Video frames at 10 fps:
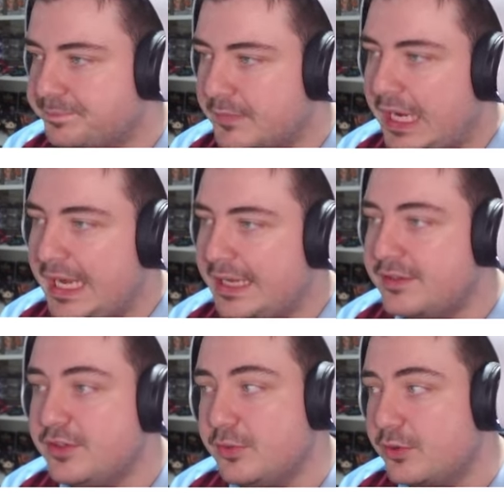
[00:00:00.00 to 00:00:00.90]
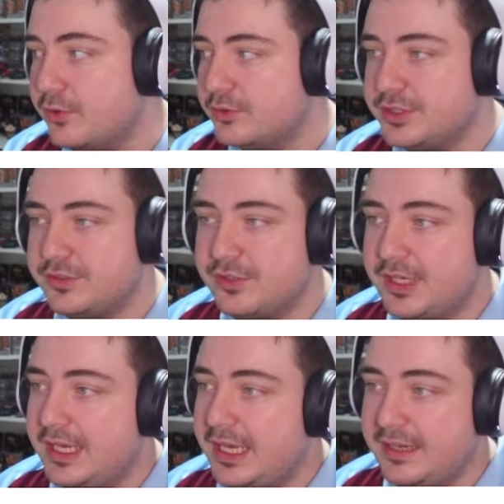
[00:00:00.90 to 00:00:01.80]
Uh, new coaches
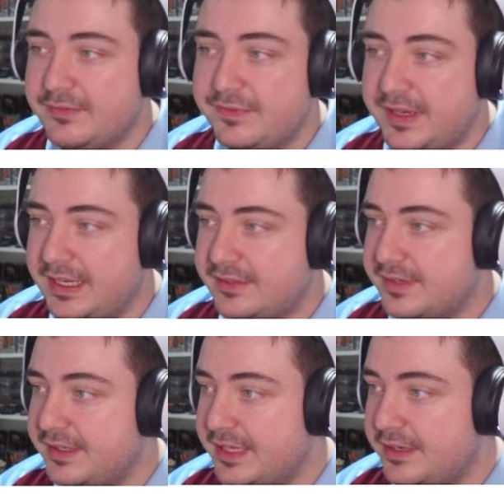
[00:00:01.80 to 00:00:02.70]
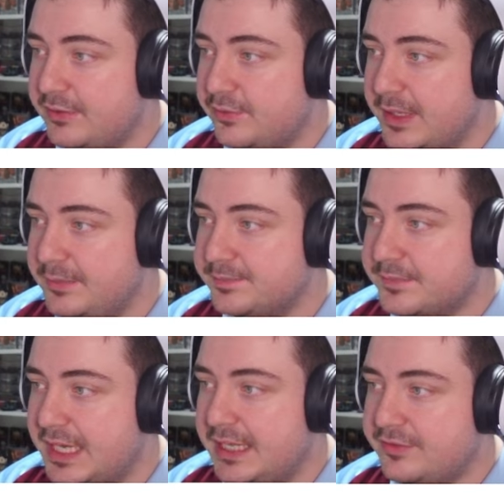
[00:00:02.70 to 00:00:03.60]
and fittings in there as well.
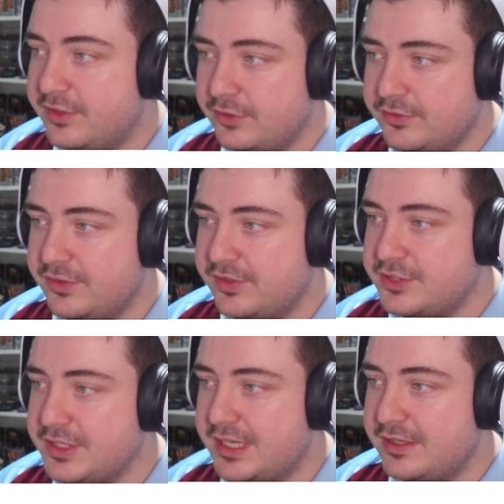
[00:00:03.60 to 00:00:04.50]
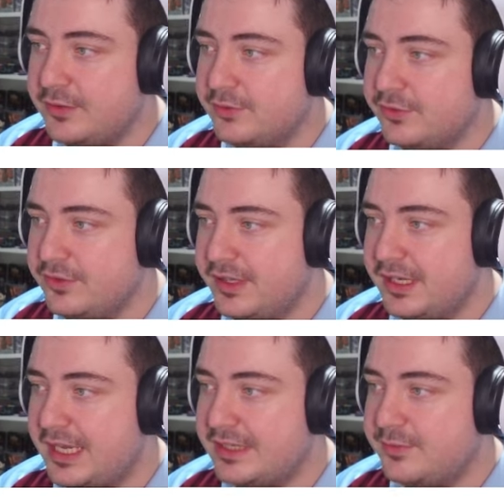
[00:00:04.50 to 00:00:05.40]
Uh, deluxe edition includes Under
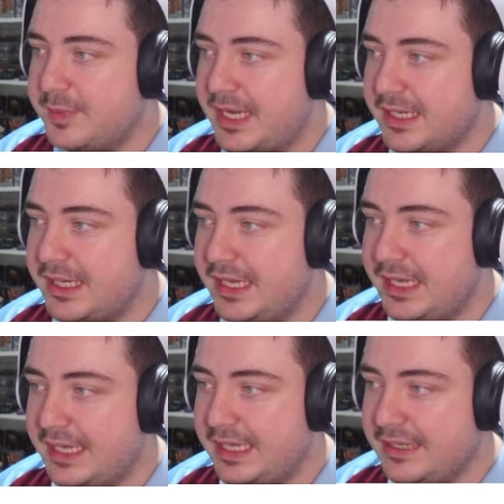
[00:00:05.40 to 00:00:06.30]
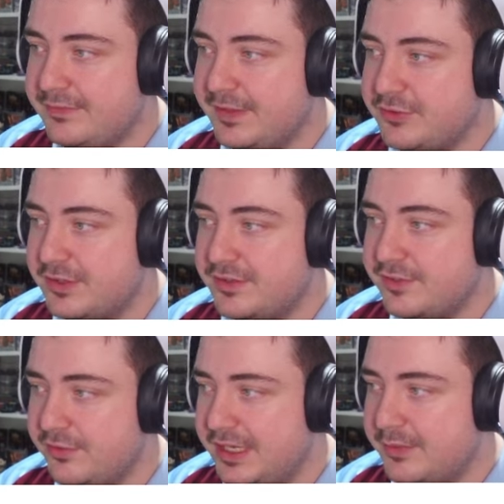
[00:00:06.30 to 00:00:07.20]
the Lights pack uh, featuring
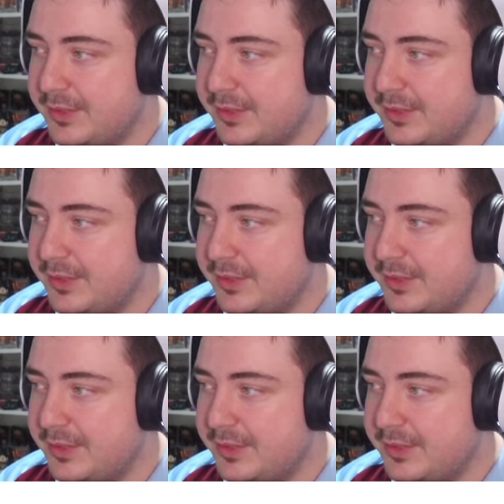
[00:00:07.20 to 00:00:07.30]
Serena